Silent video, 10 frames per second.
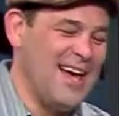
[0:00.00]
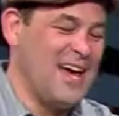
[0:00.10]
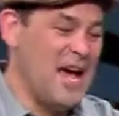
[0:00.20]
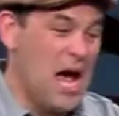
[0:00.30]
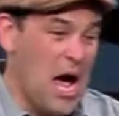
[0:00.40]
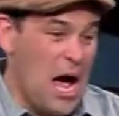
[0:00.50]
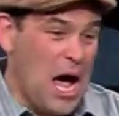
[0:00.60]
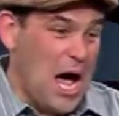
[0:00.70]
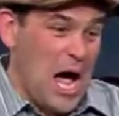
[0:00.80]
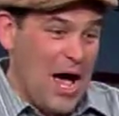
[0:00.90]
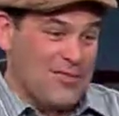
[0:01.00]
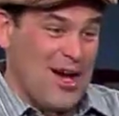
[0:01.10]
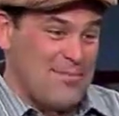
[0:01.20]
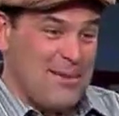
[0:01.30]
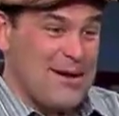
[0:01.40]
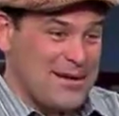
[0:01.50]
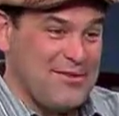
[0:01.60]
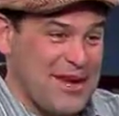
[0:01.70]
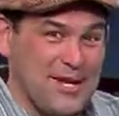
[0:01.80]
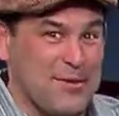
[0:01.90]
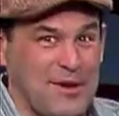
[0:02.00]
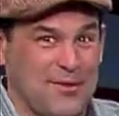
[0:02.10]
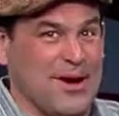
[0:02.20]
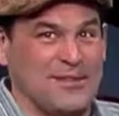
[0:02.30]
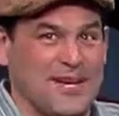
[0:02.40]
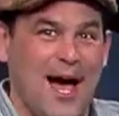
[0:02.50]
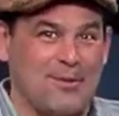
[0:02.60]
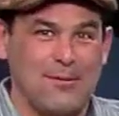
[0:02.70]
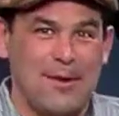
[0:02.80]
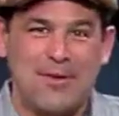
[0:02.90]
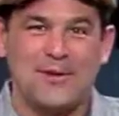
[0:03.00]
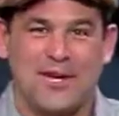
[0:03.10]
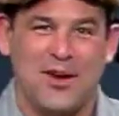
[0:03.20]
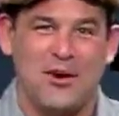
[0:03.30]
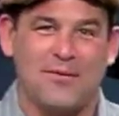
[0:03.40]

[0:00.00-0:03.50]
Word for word: and everything should be fine. I've got my metadata, but I forgot to copy my music